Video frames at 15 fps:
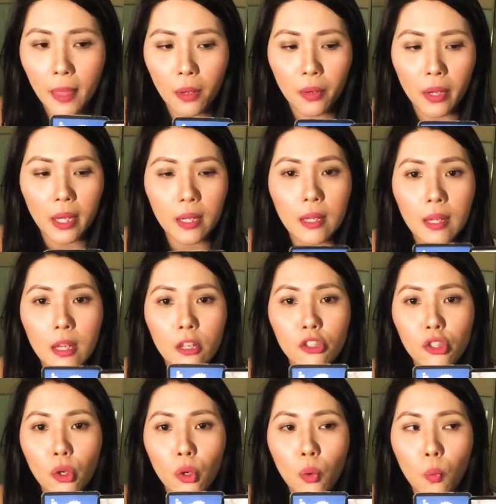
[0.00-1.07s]
Okay,
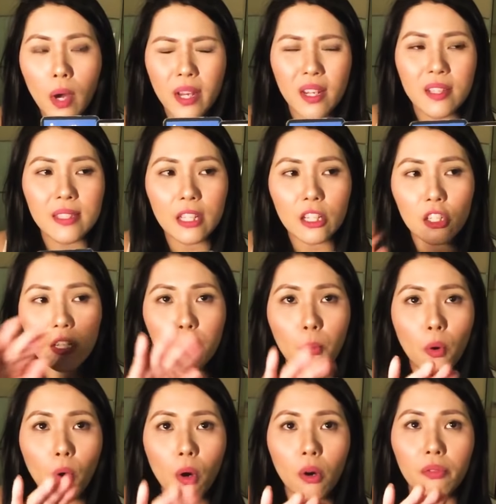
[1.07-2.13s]
so one is actually
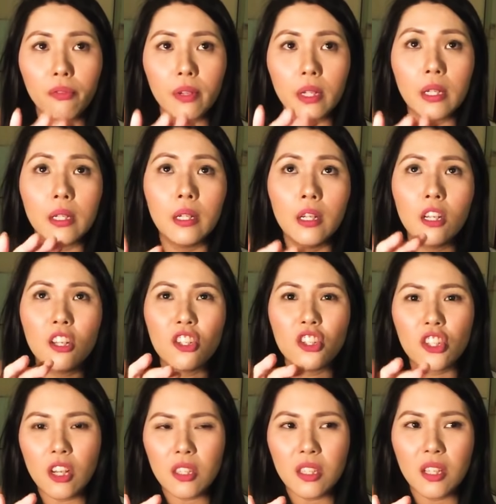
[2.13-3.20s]
more of a
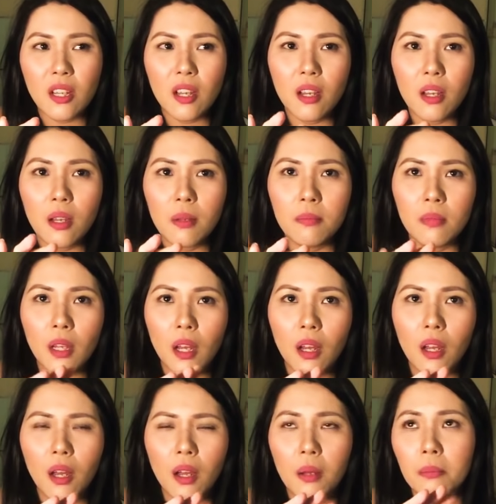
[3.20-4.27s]
short term,
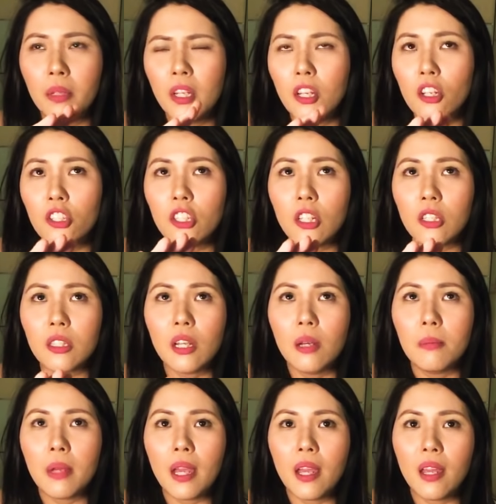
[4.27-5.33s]

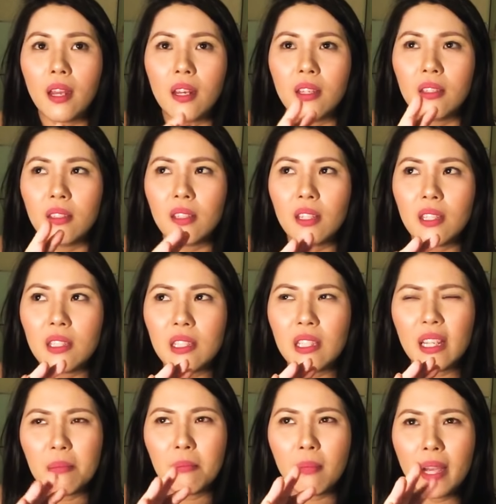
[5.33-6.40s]
and is
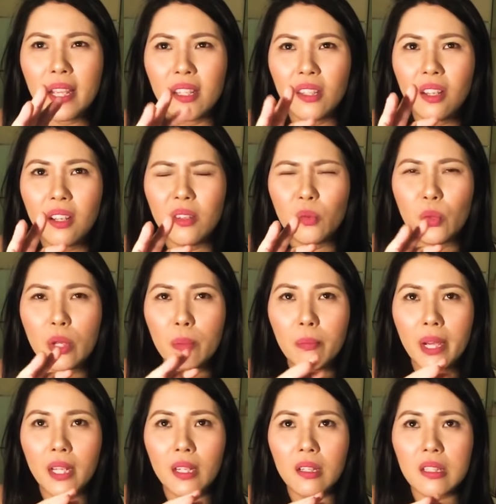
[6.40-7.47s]
like we
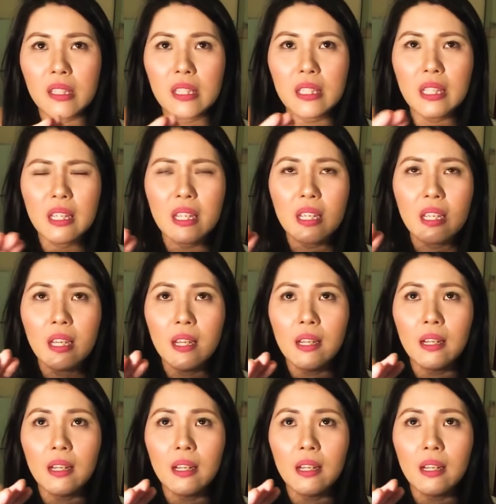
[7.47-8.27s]
might not see